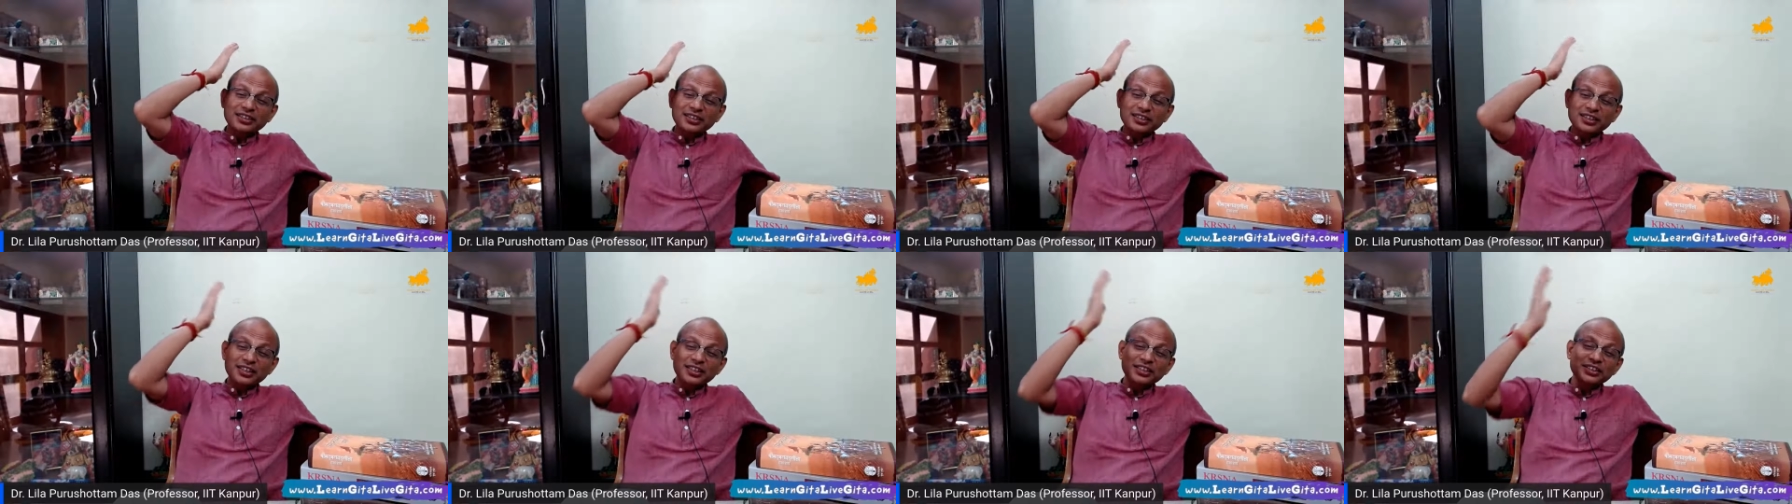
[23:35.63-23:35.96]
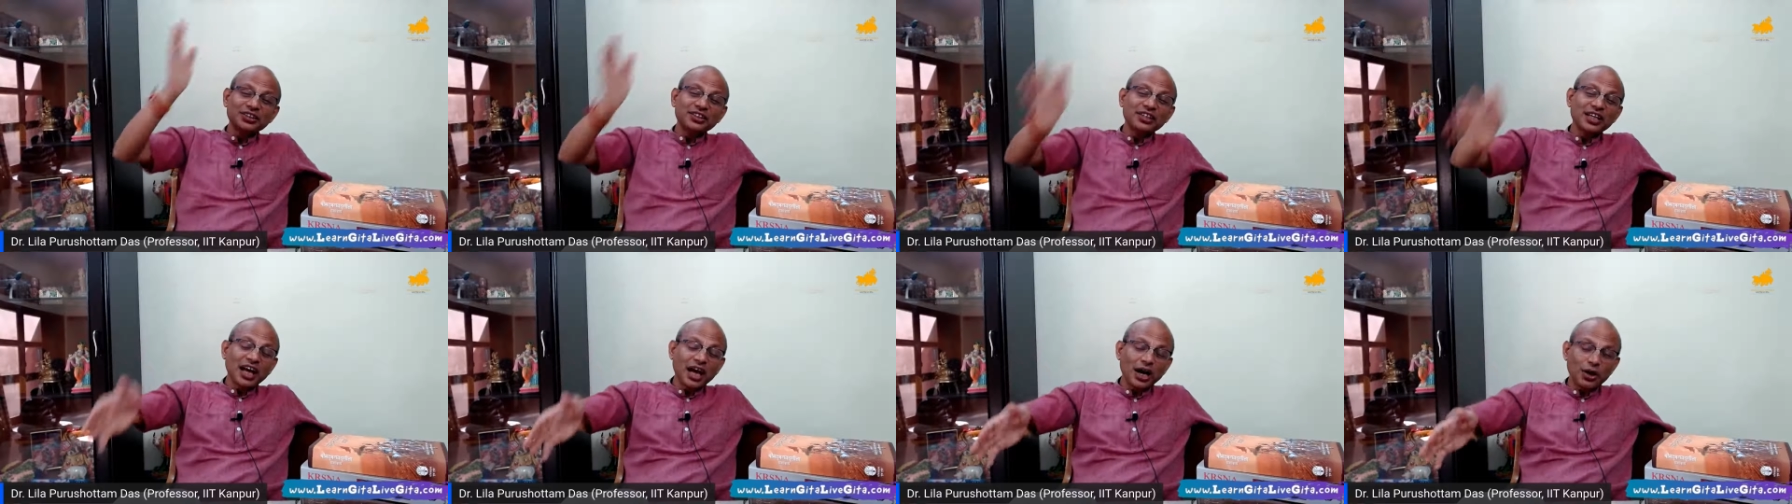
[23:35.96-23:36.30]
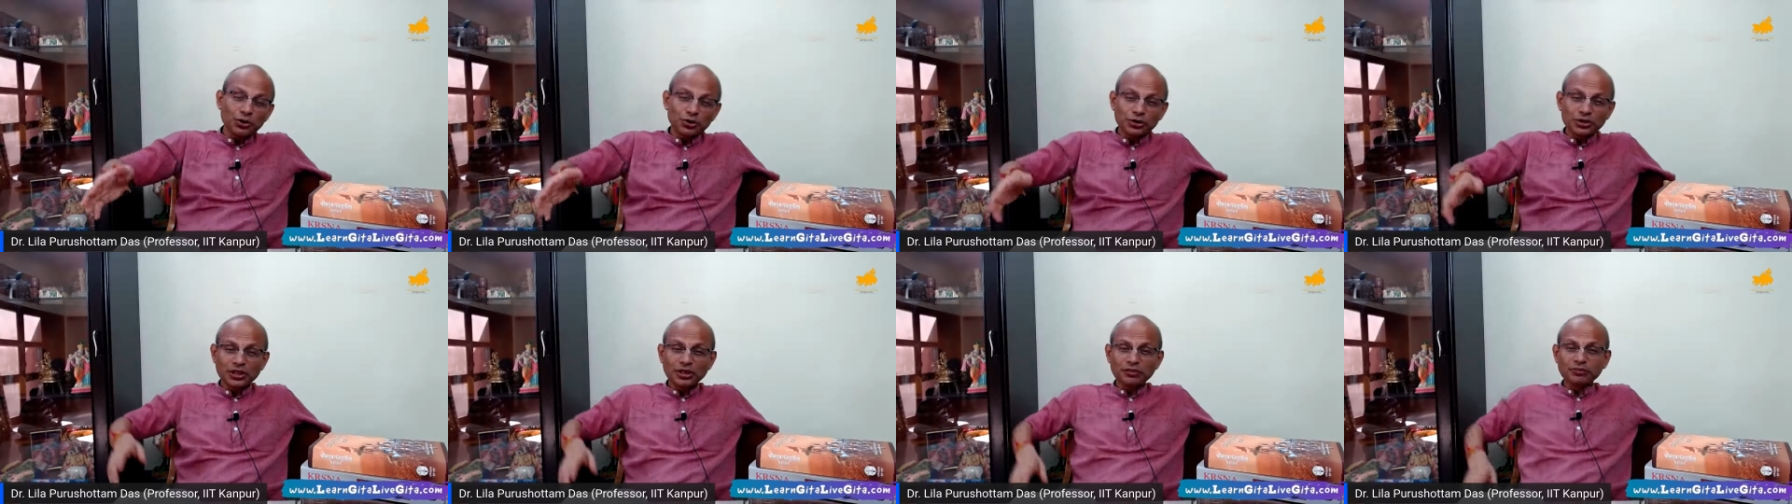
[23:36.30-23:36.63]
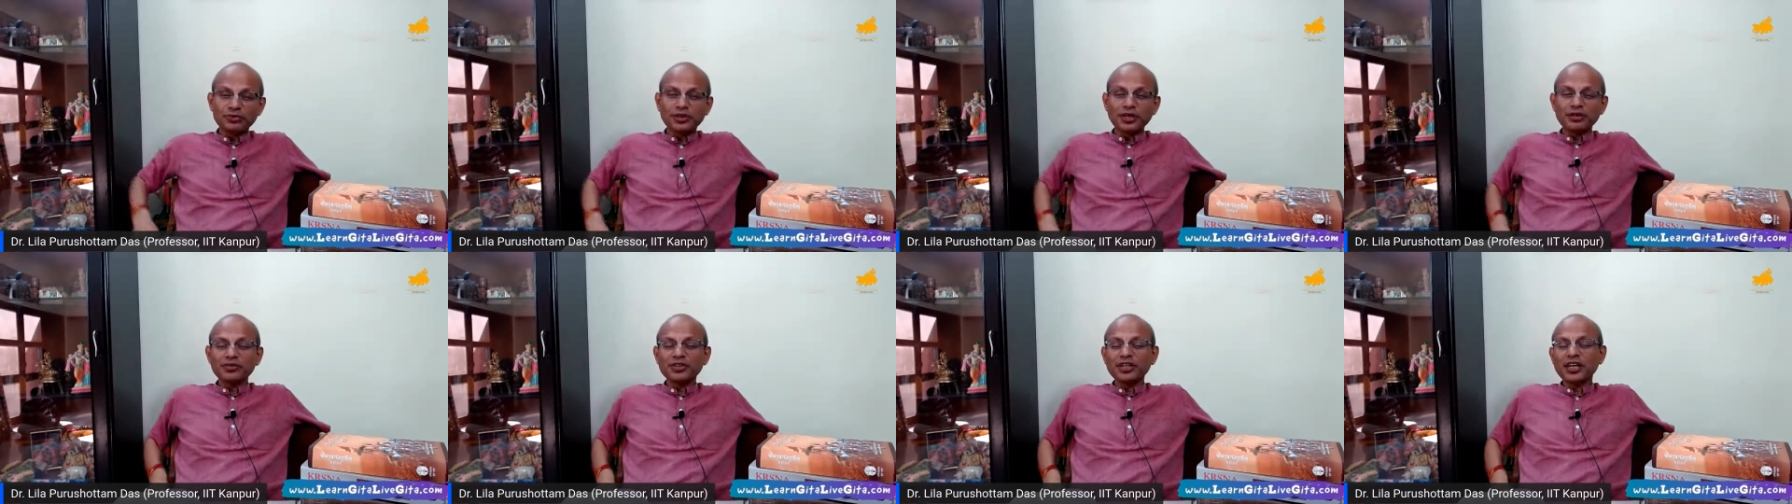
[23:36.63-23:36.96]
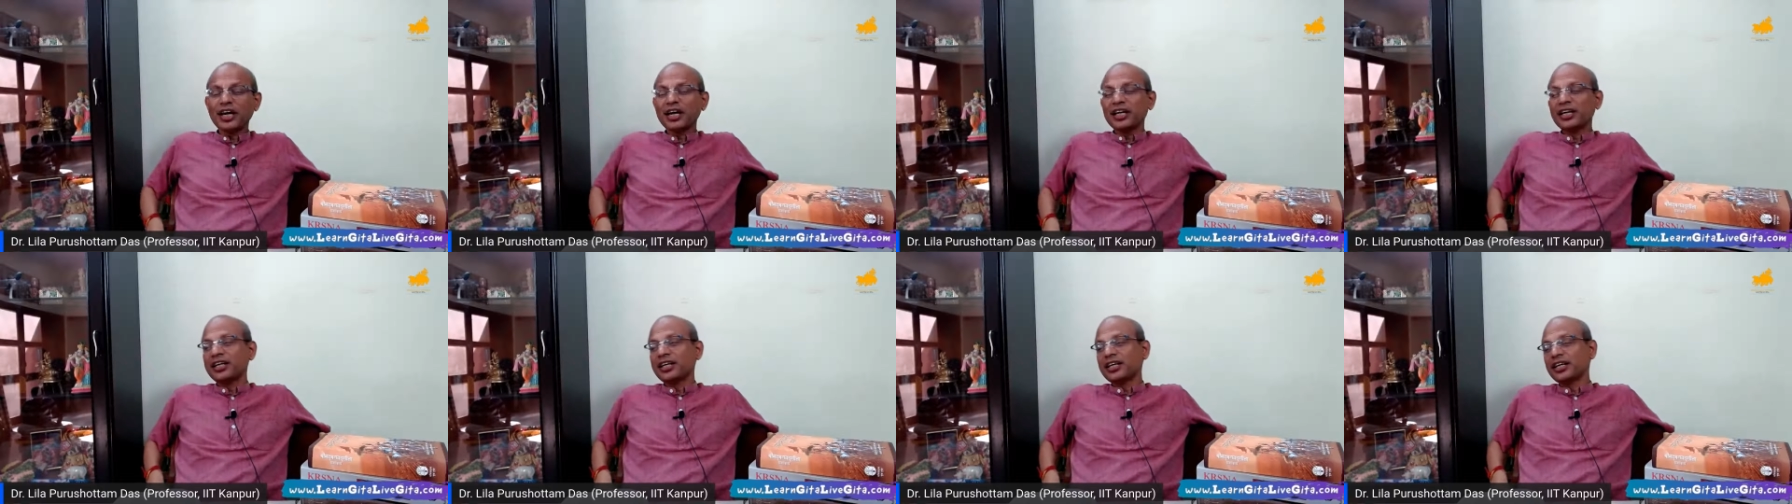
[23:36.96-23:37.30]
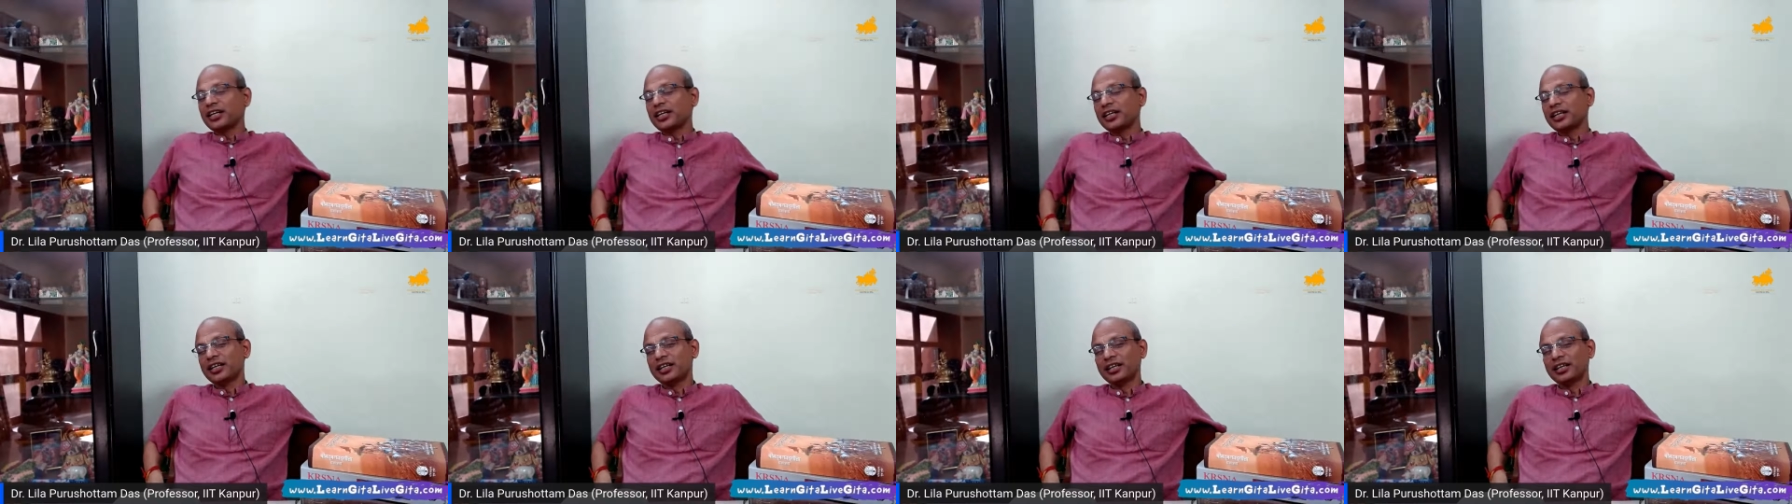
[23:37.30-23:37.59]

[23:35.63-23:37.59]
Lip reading: reached the house of Devayani